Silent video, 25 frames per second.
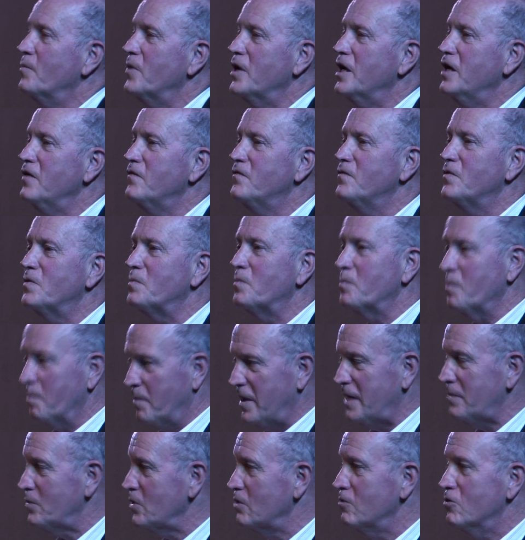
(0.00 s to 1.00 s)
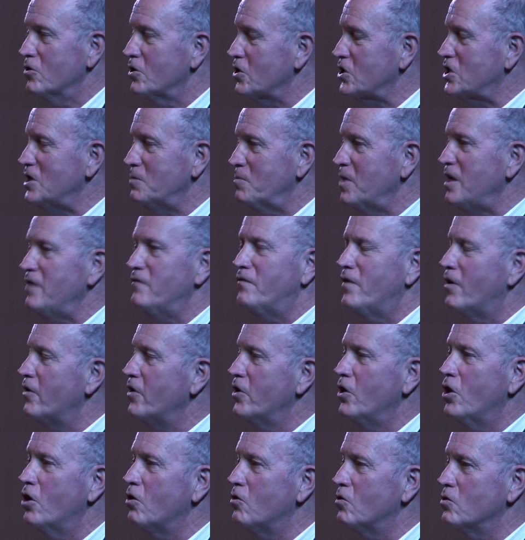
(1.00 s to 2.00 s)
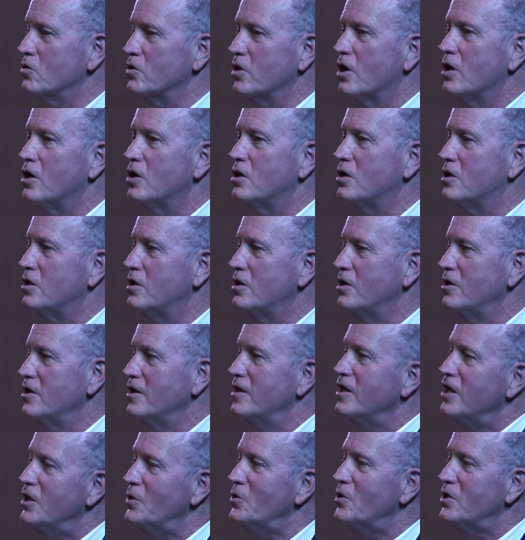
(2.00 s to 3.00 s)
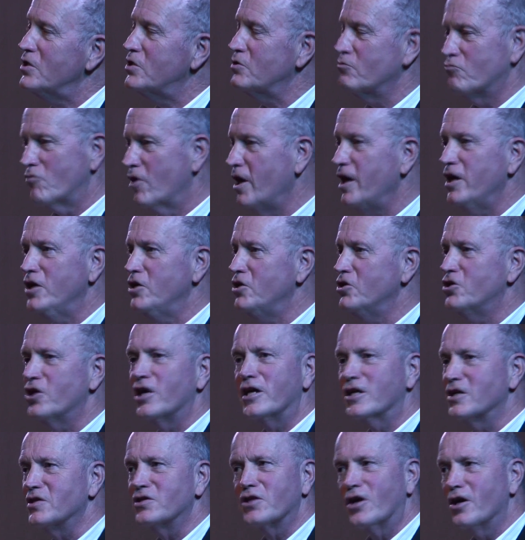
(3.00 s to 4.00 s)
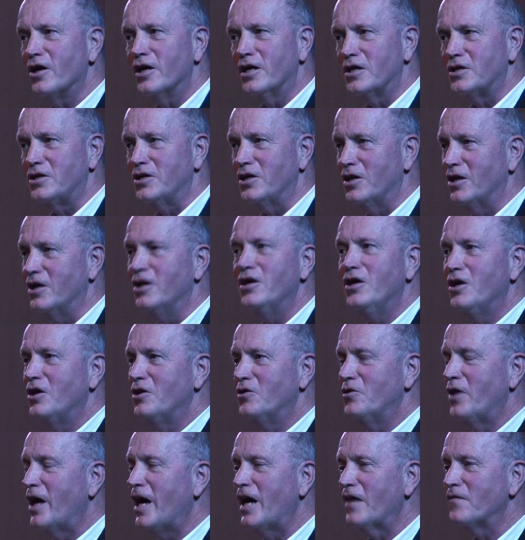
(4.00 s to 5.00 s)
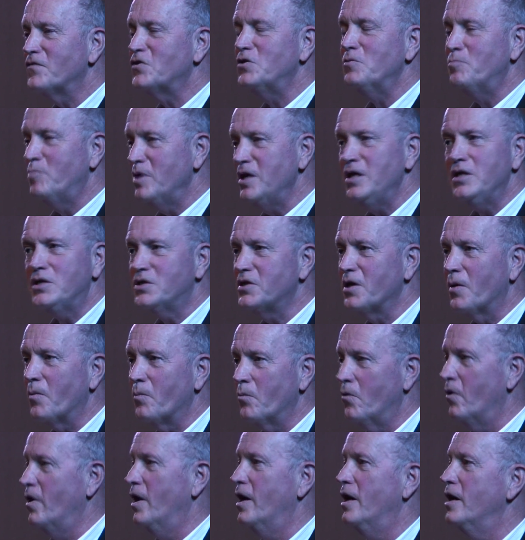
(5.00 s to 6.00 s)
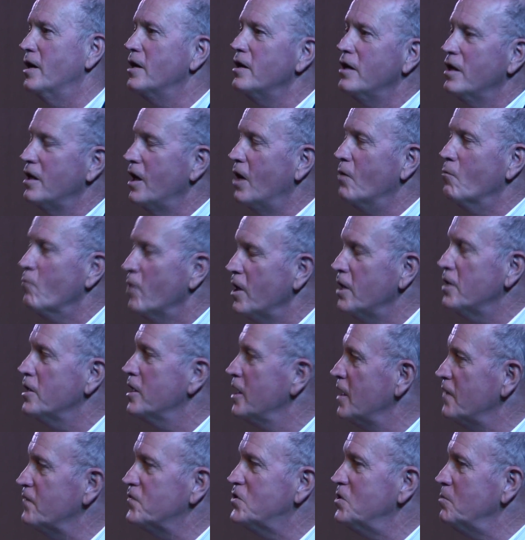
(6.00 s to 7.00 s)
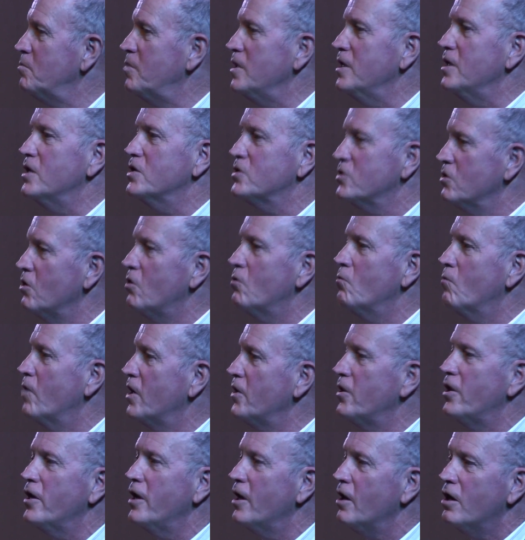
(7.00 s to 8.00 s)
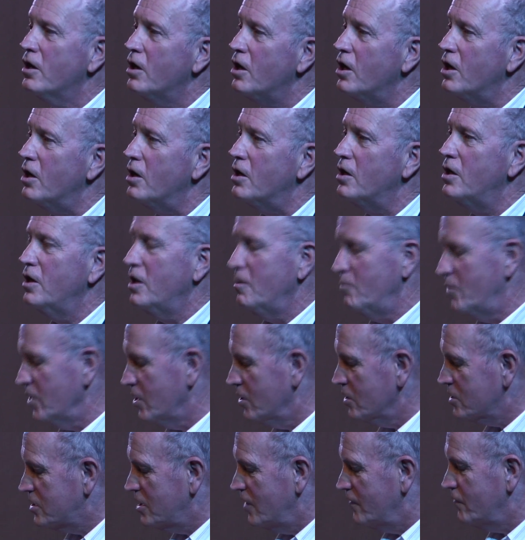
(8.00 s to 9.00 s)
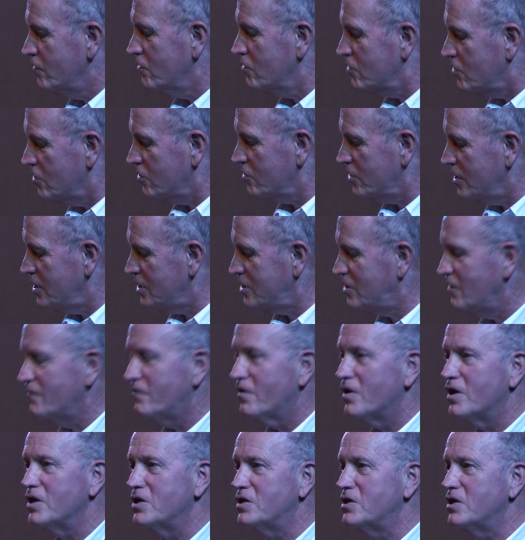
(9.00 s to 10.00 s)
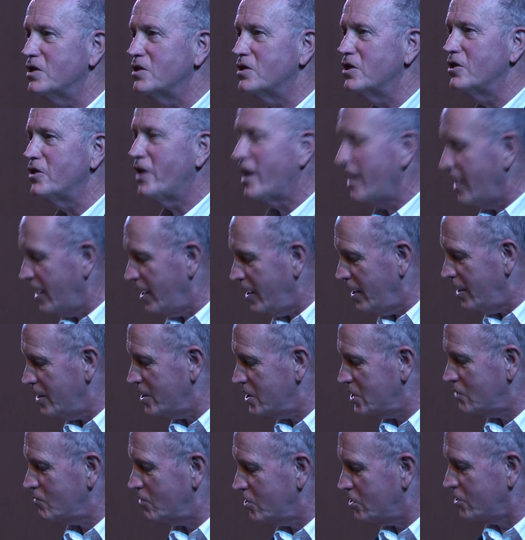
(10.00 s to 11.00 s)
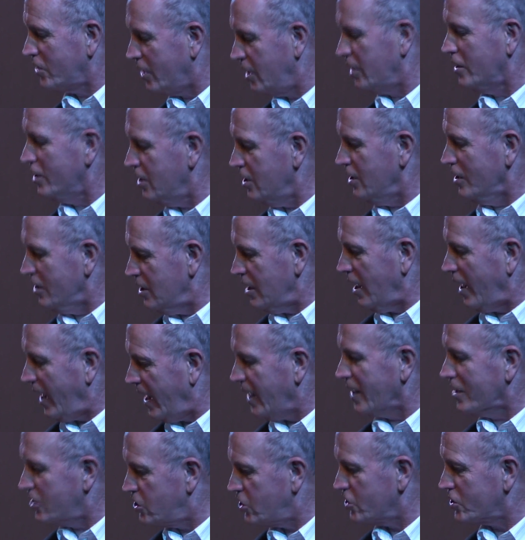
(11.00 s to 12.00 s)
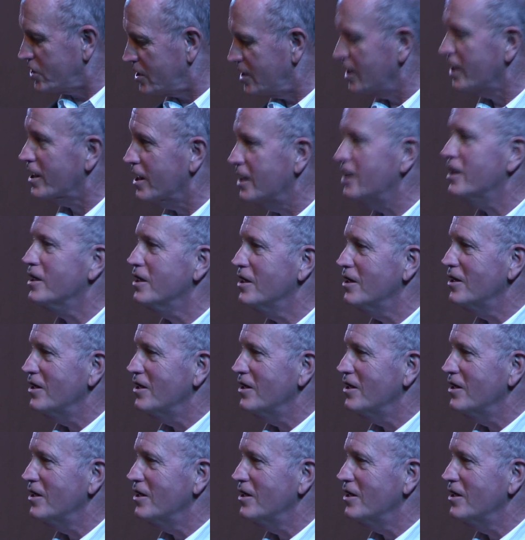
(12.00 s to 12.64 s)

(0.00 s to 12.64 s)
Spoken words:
Even people who look to me very old are in this range anxiety. They have to be somewhere, and where they have to be is not where they are, because they've all got these devices in their hands which they're anxiously